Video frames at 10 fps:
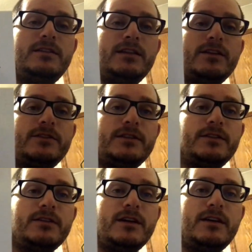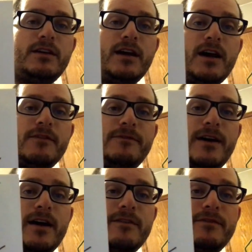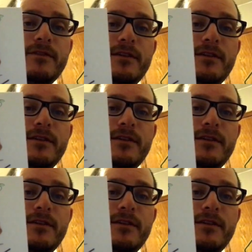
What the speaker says: Nelson out of 5.